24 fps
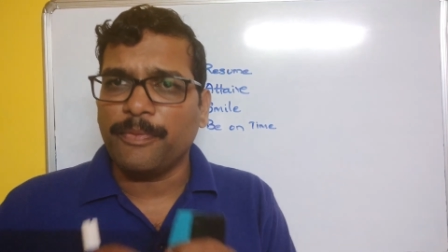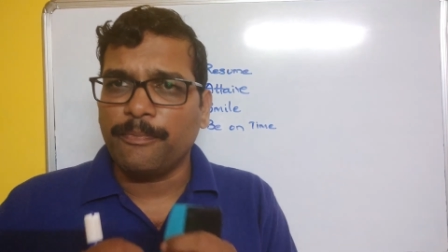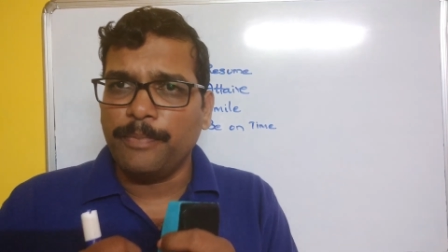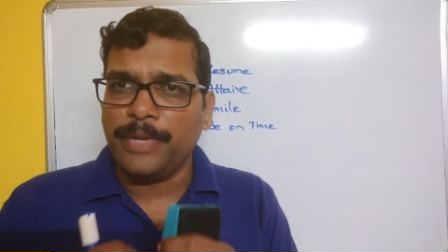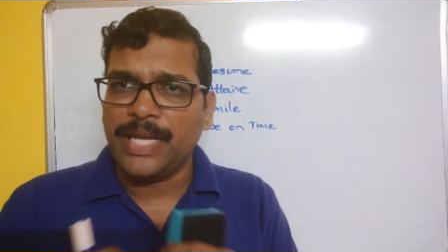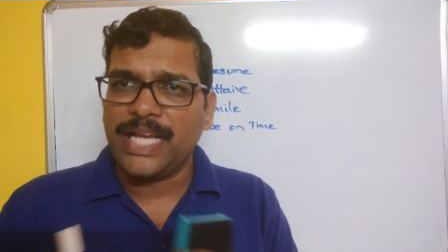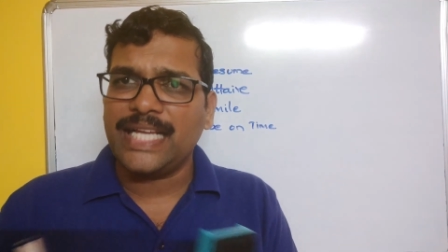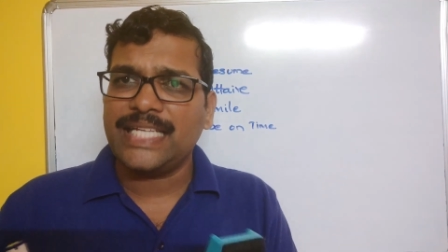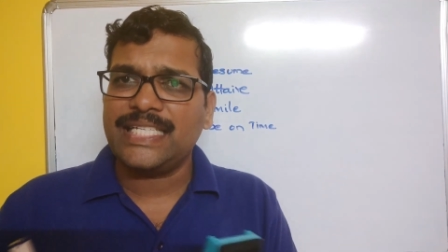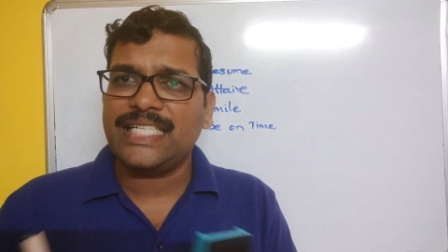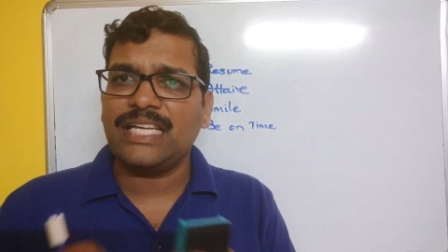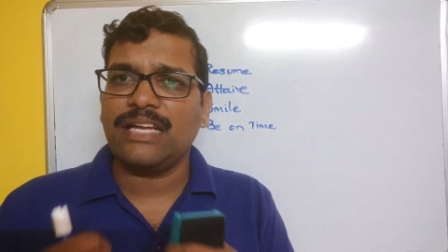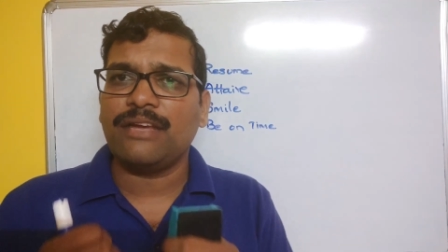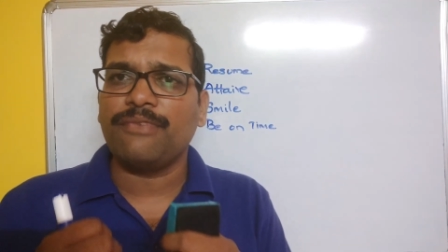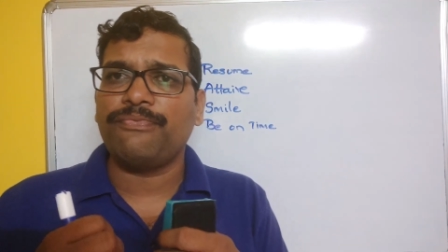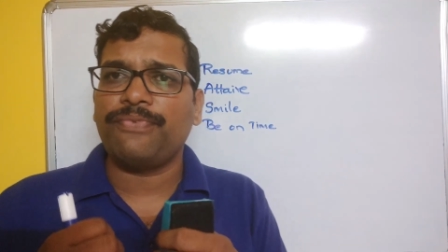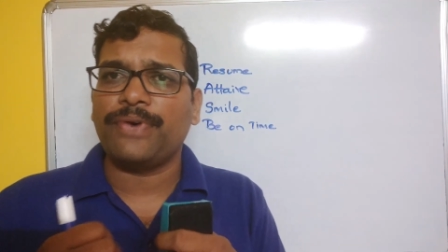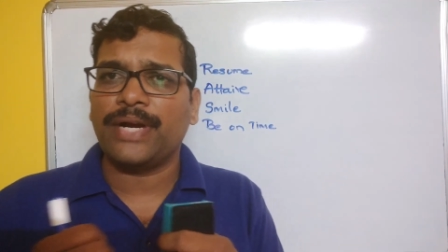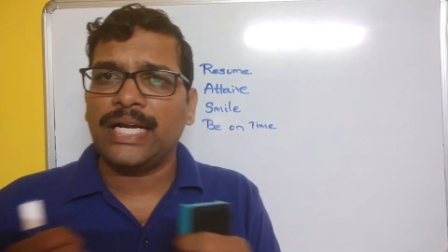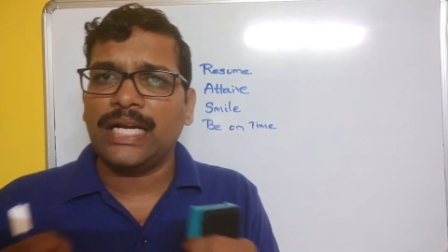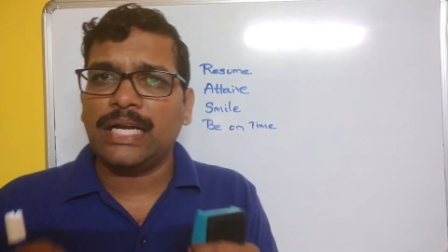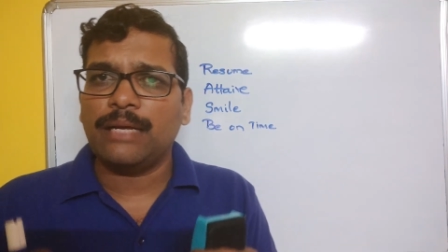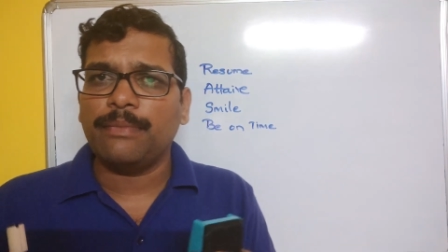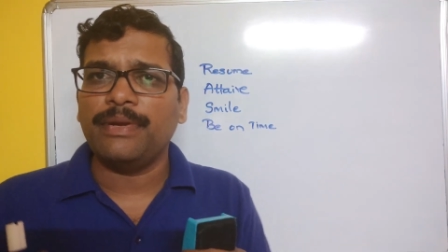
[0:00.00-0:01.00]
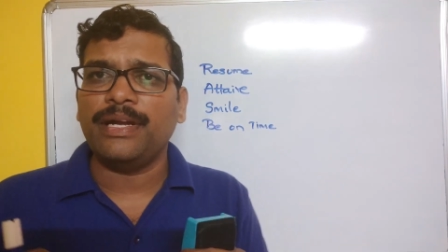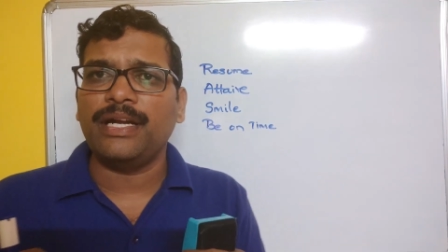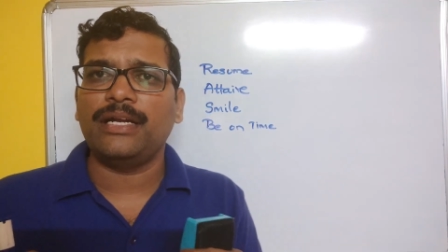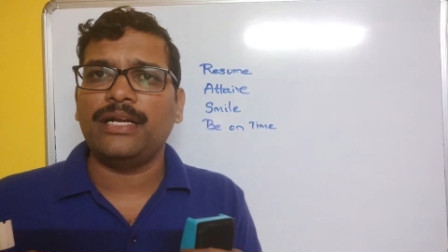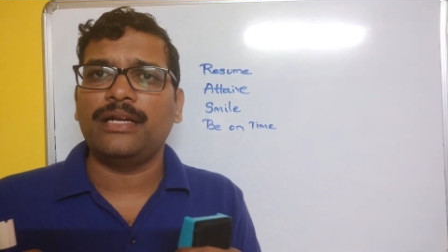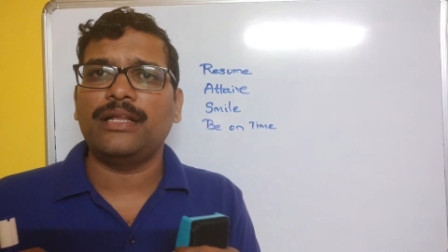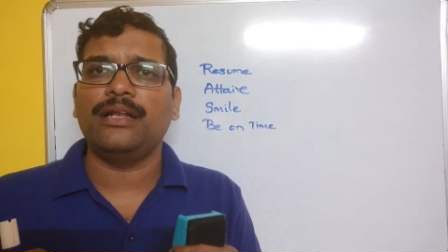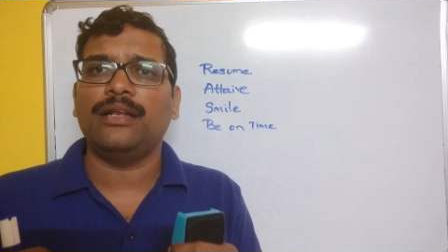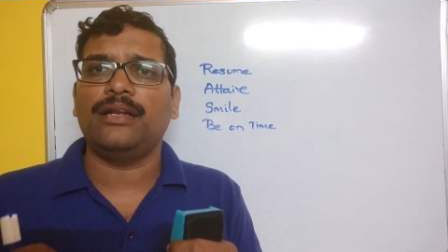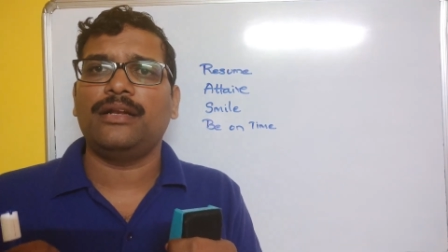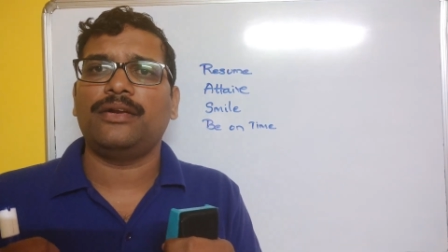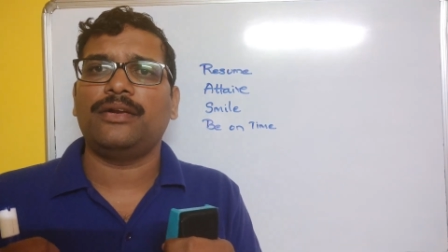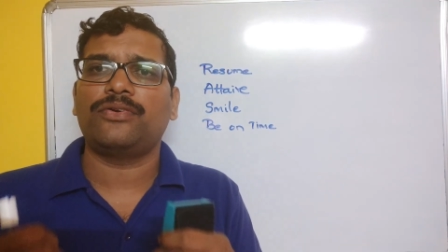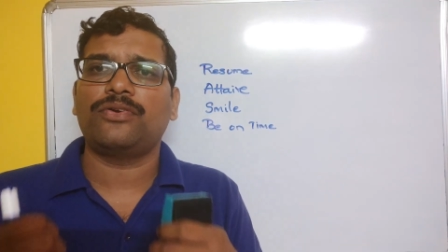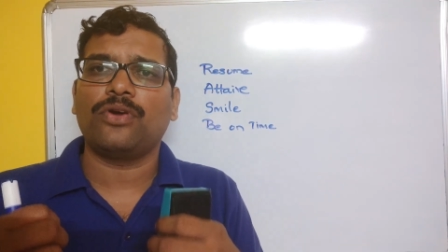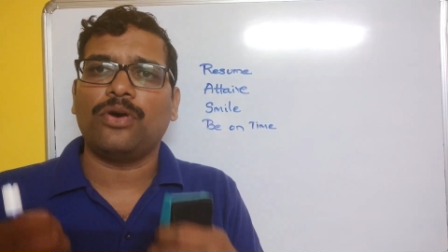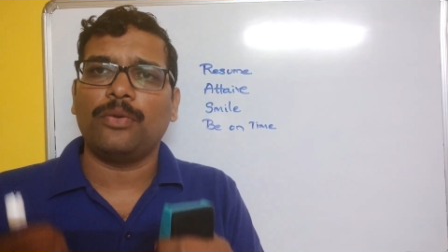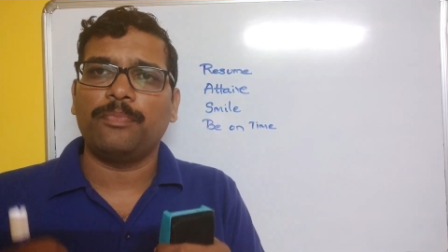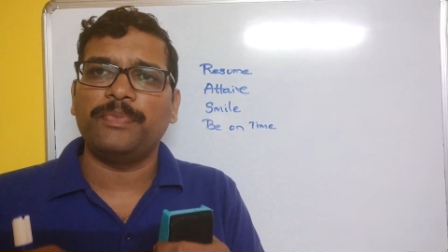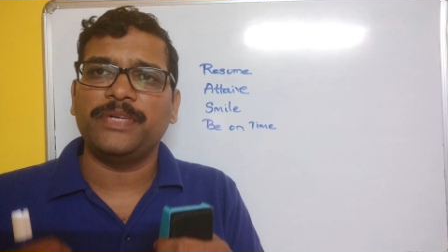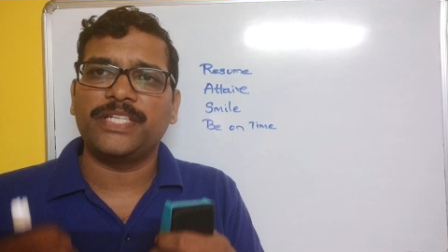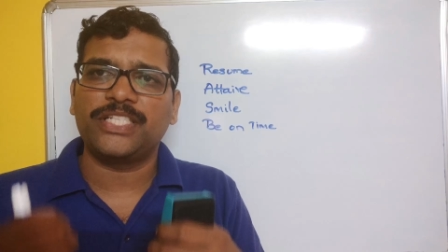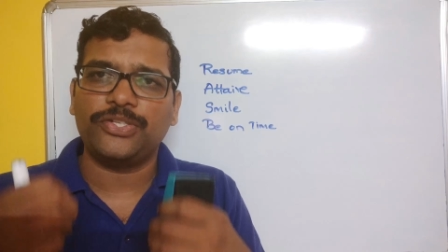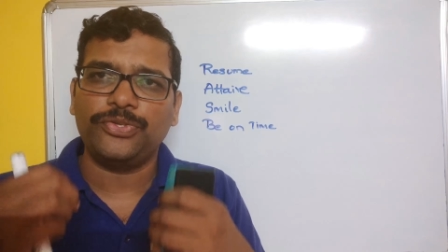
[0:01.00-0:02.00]
basic fundamental
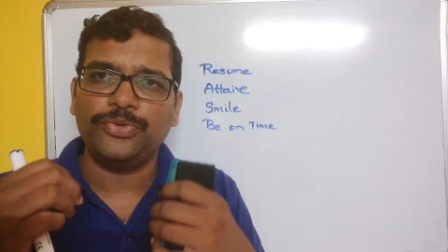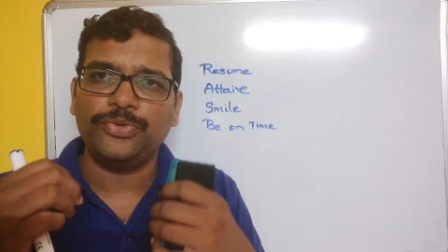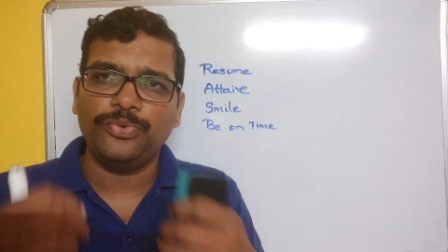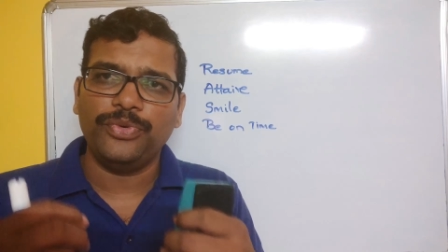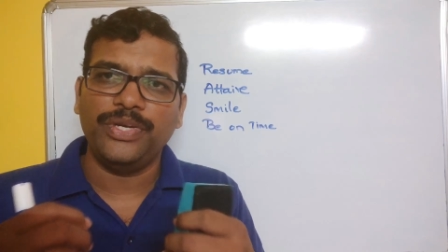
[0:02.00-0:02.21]
topics you